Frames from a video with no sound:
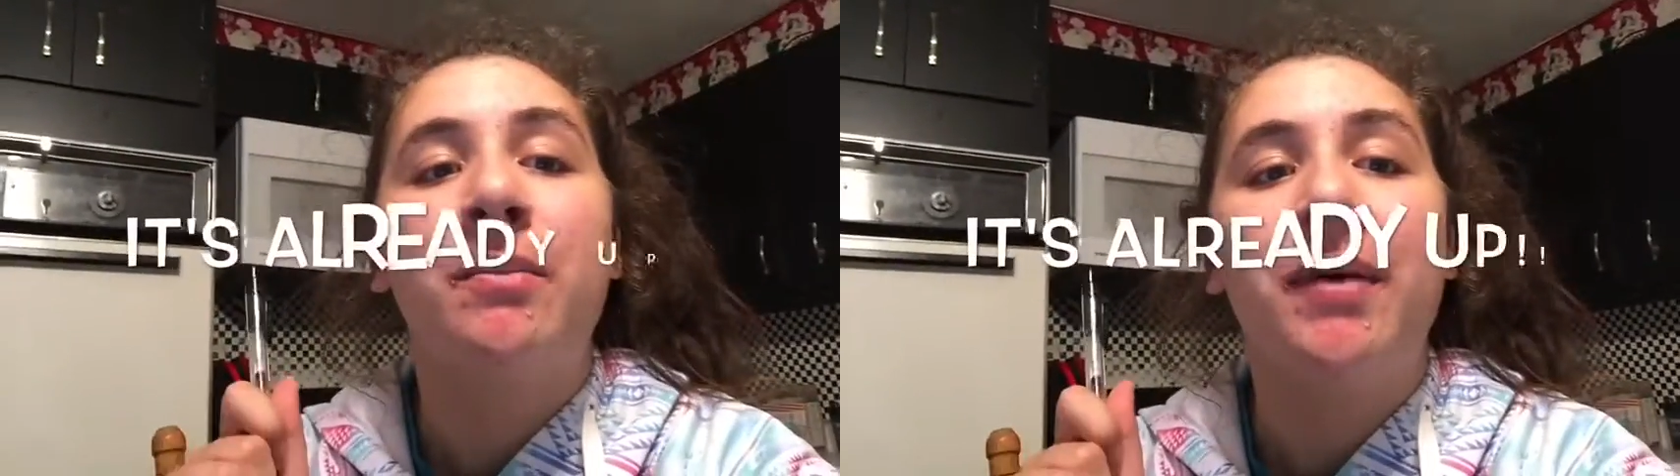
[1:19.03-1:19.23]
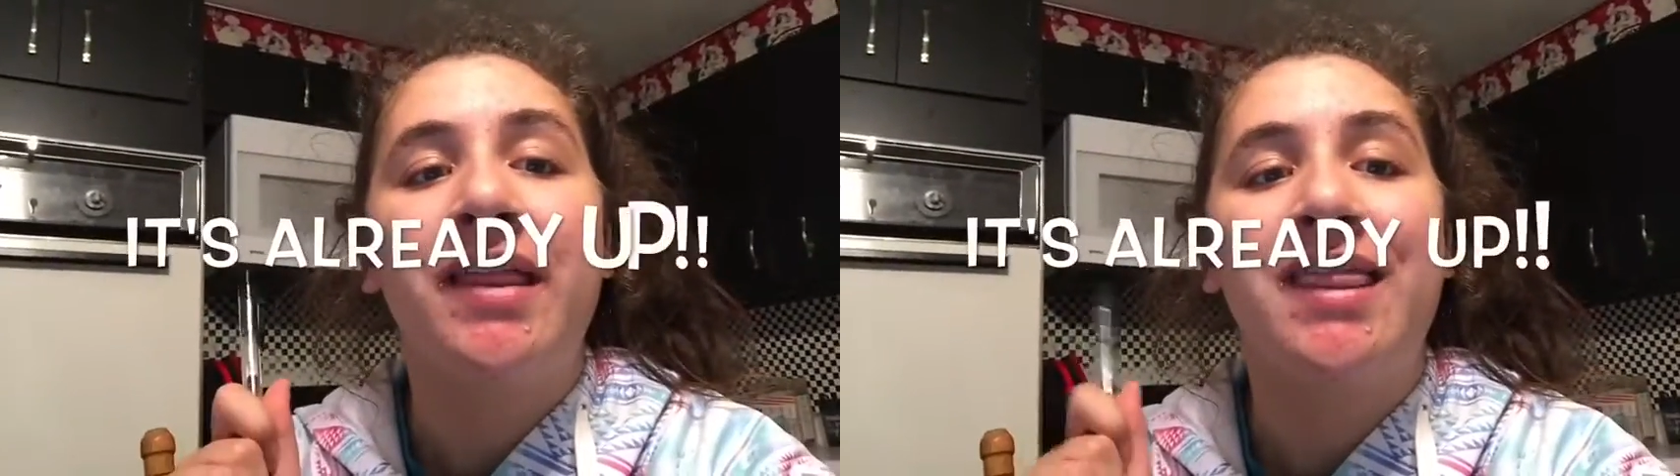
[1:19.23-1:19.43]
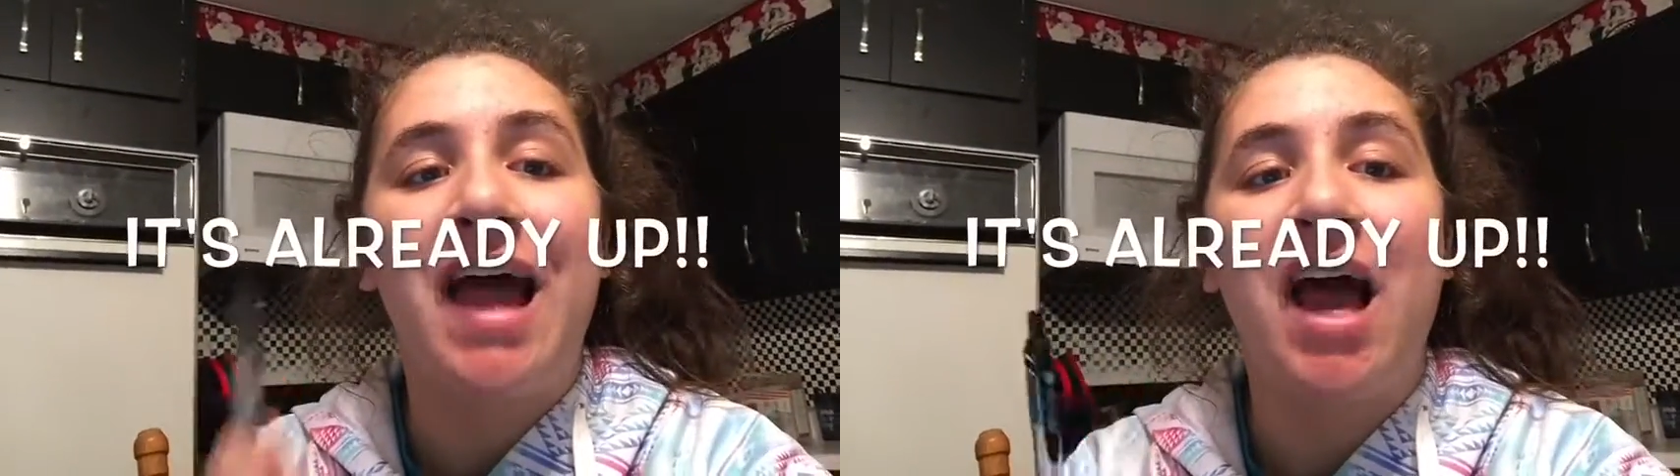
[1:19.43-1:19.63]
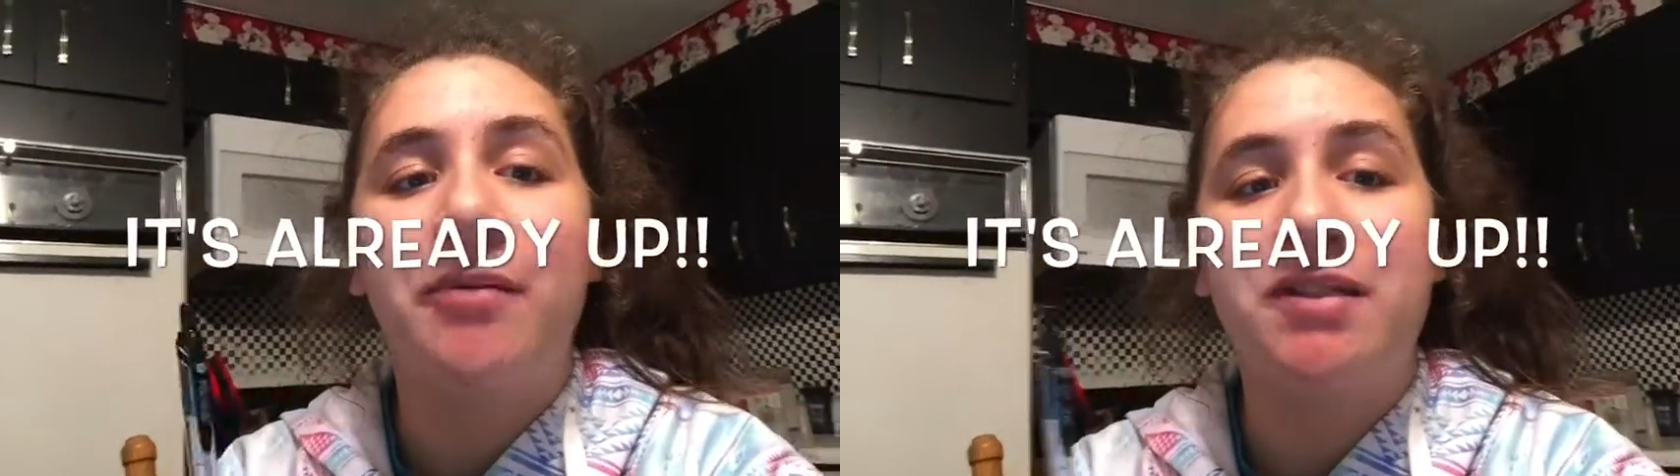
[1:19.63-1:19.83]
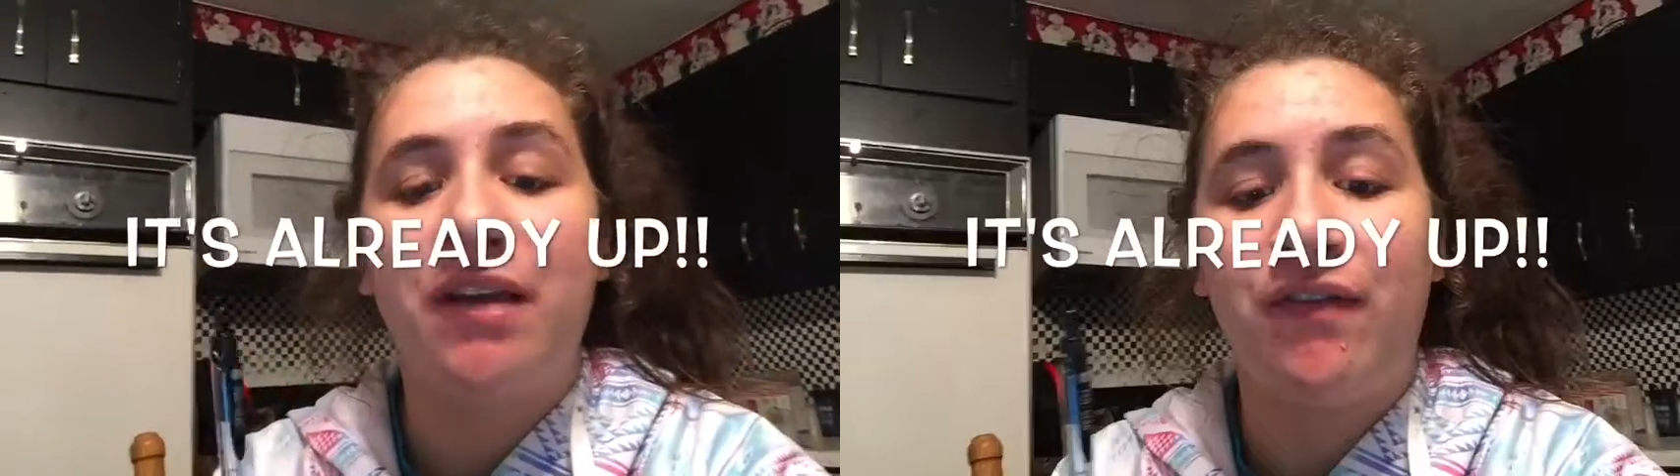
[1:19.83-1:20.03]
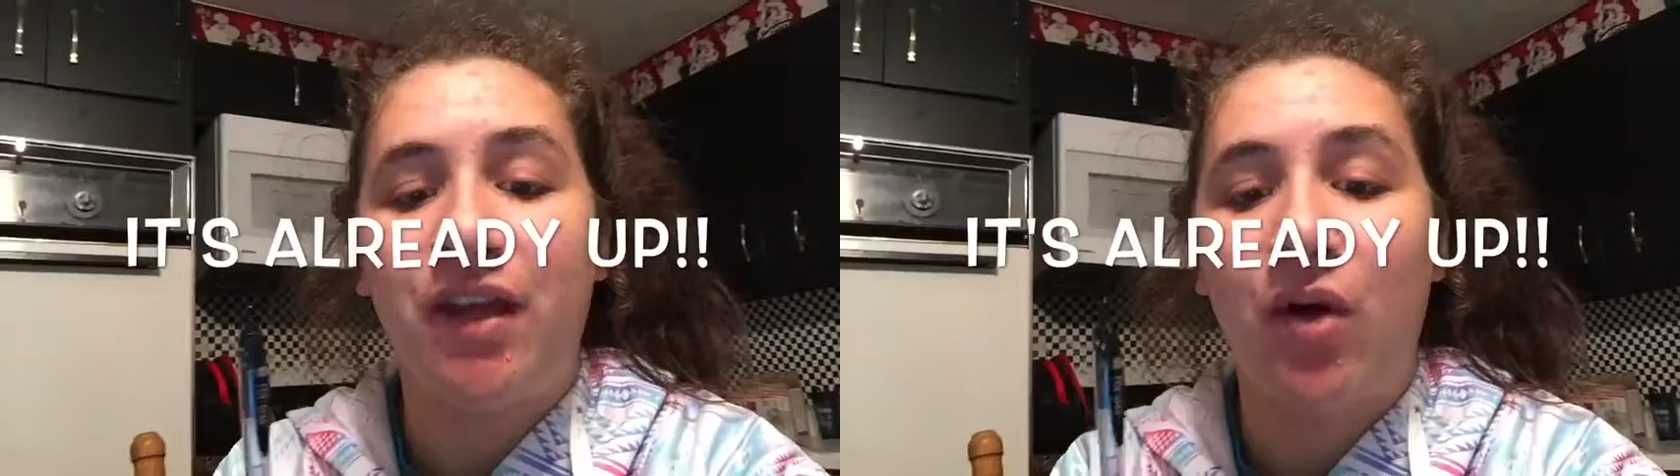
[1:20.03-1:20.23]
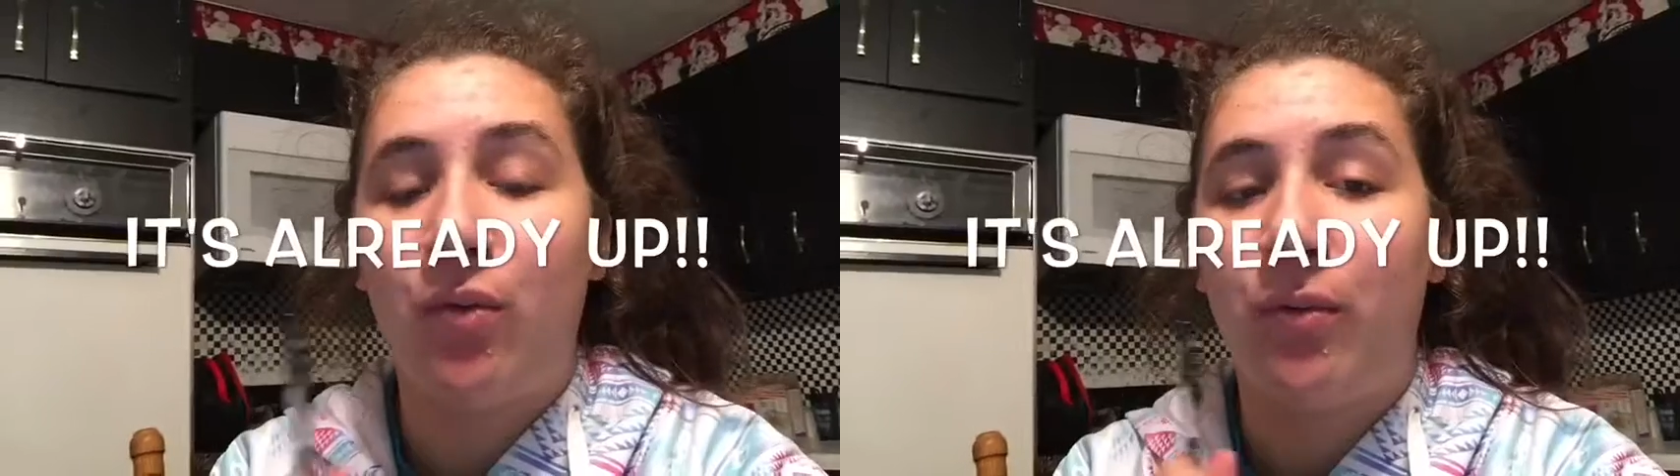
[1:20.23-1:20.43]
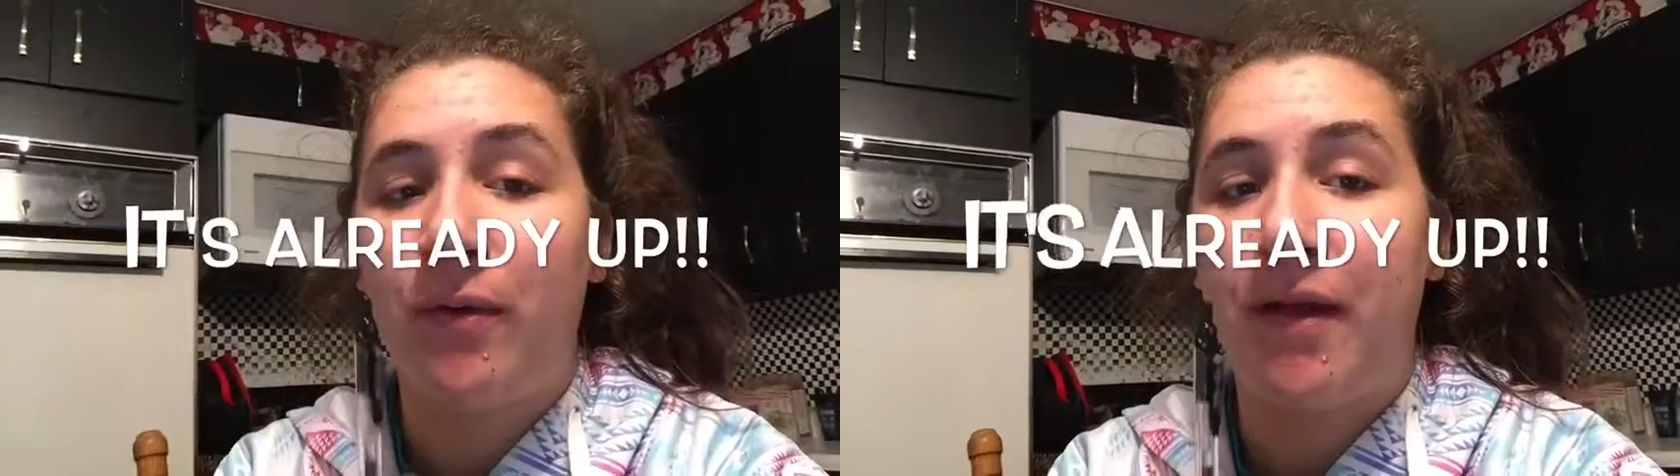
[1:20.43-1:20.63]
but that update video
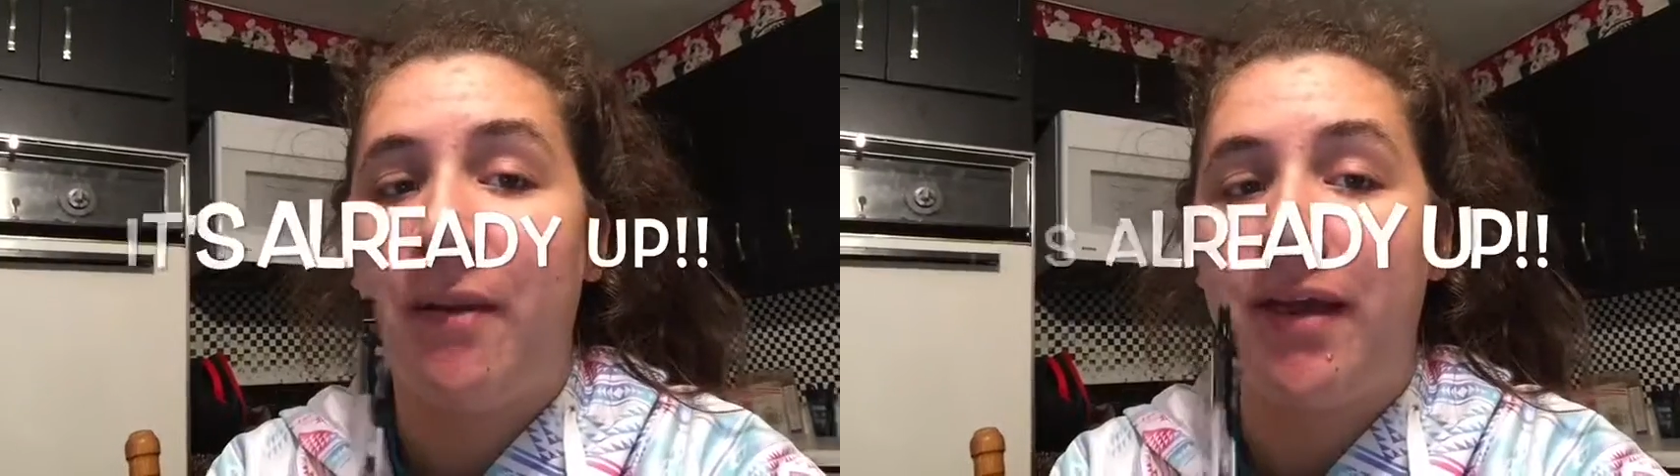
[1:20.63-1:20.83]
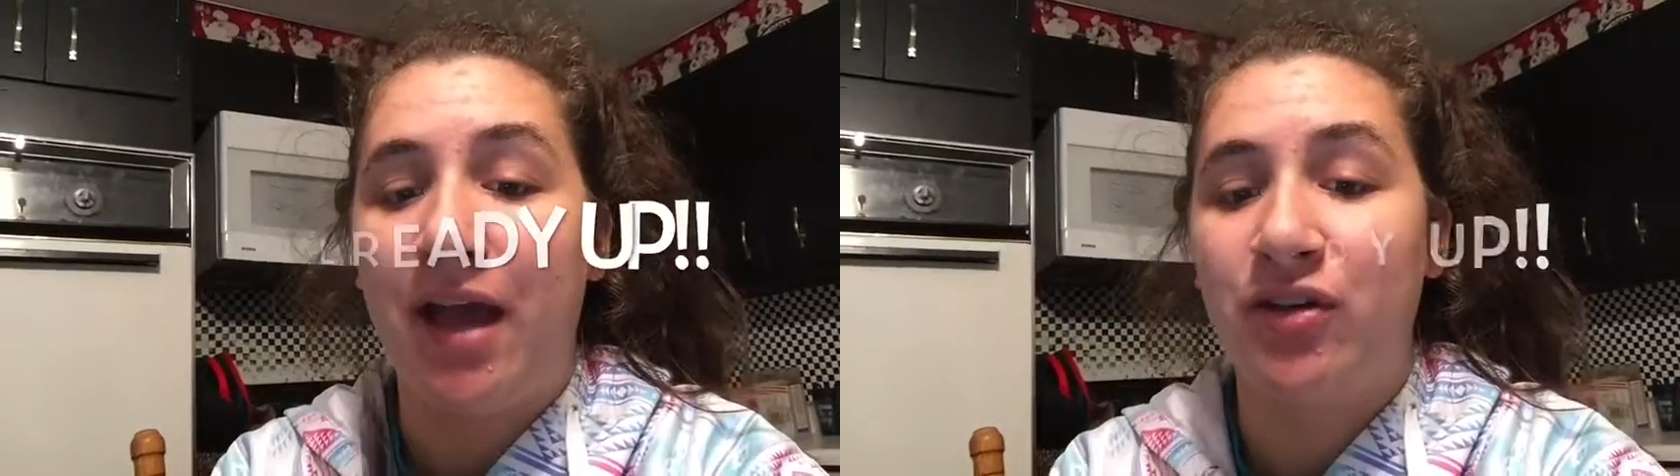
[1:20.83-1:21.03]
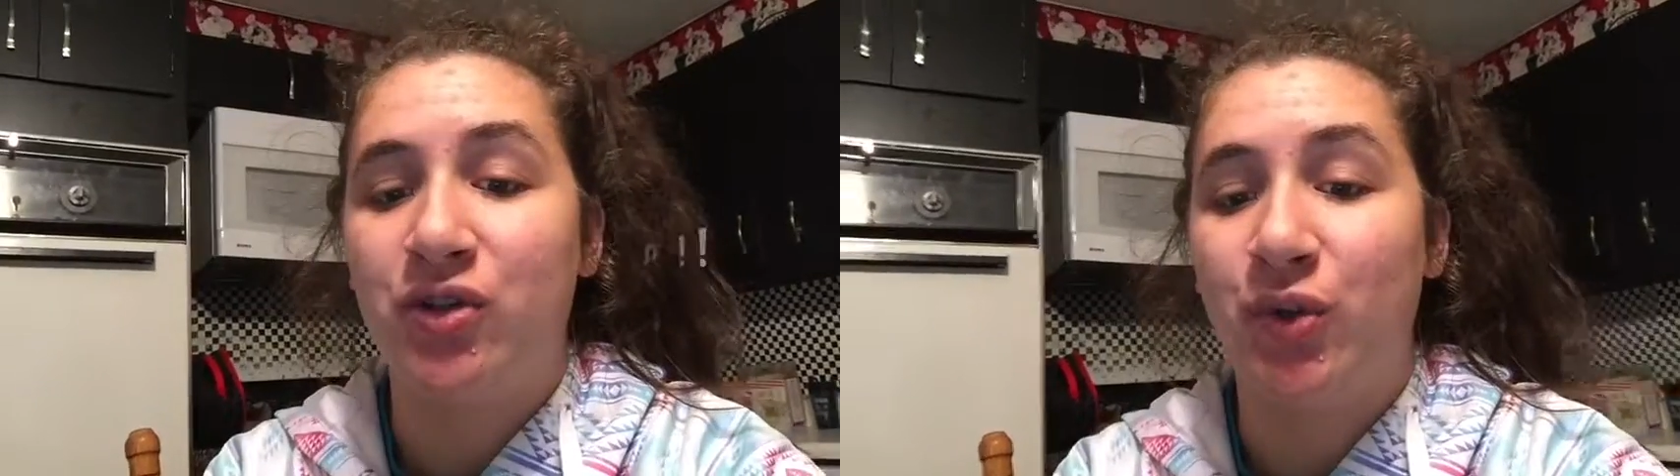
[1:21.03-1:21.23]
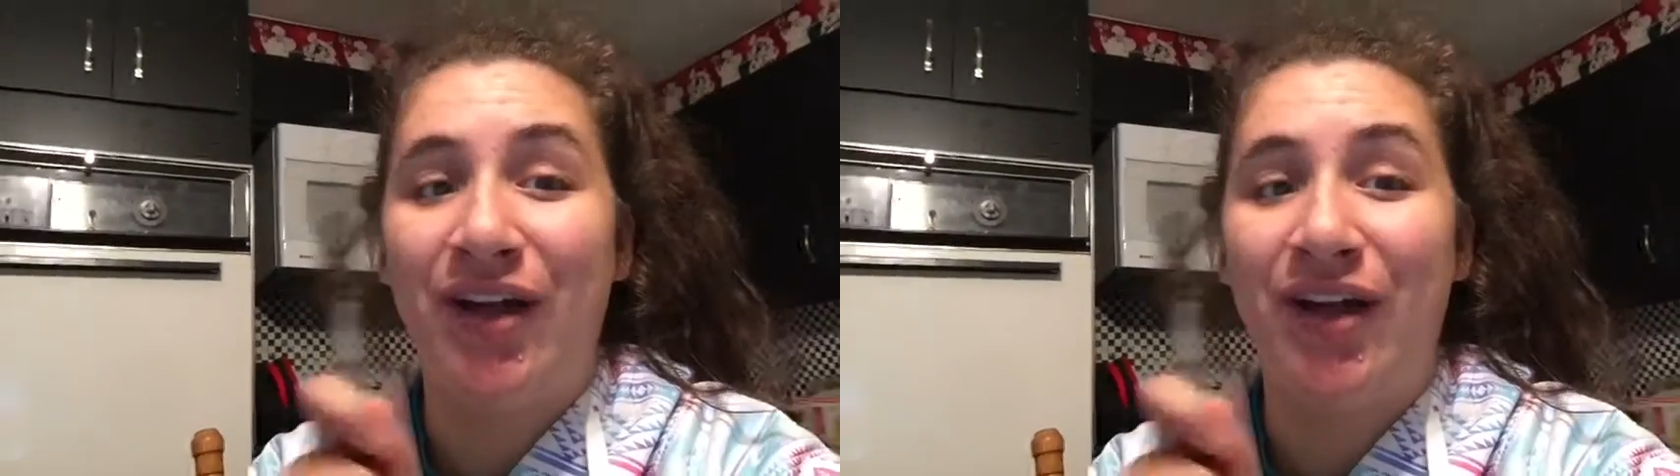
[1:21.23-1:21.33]
will be coming out short.